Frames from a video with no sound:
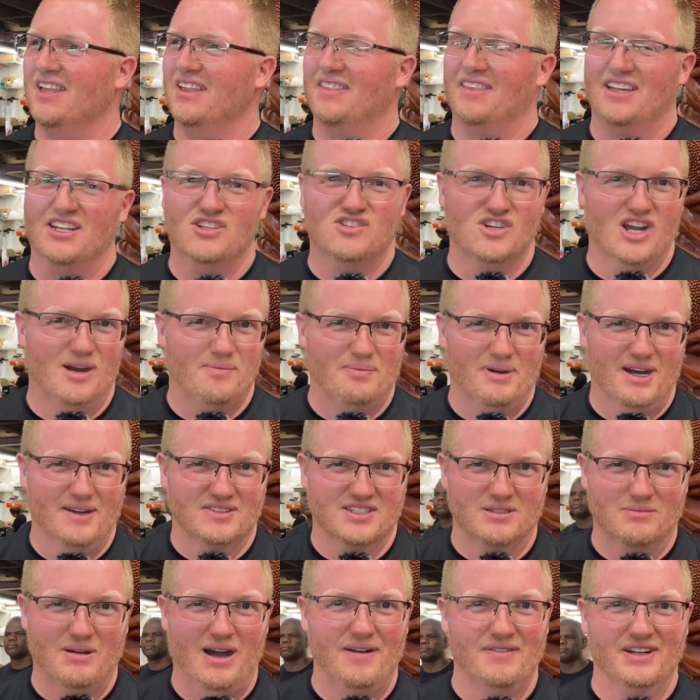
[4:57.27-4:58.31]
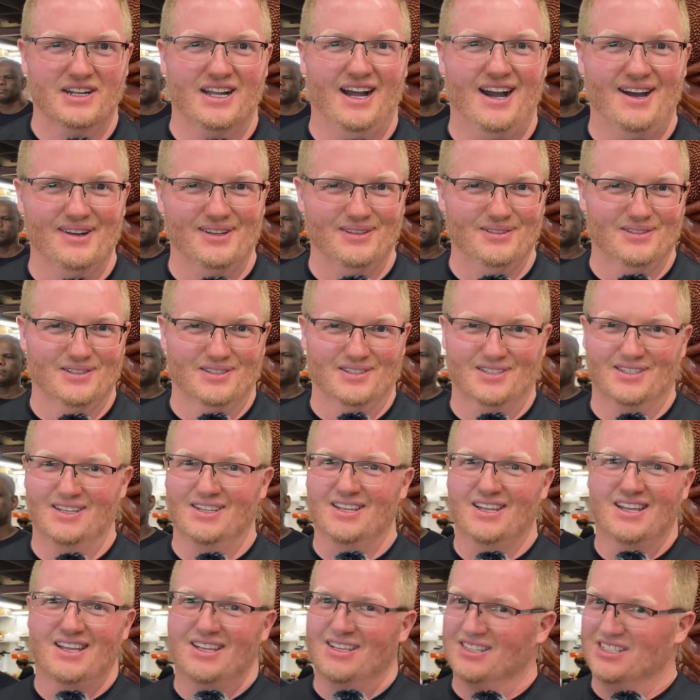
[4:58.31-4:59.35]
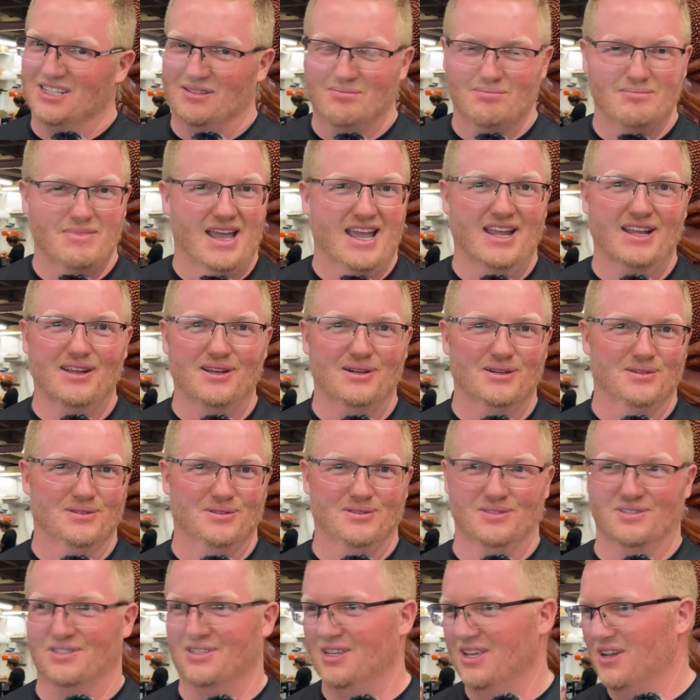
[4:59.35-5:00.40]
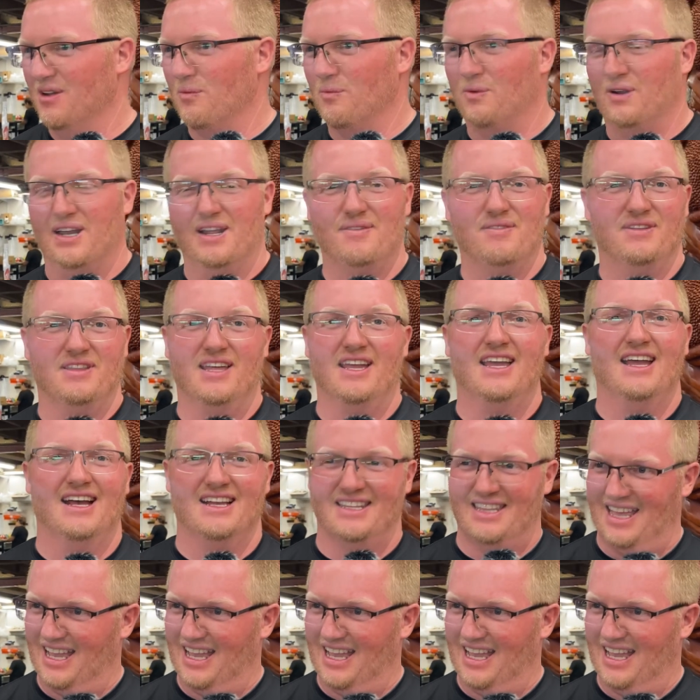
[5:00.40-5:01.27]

They'd drop off some avocados, some mangoes, whatever they had.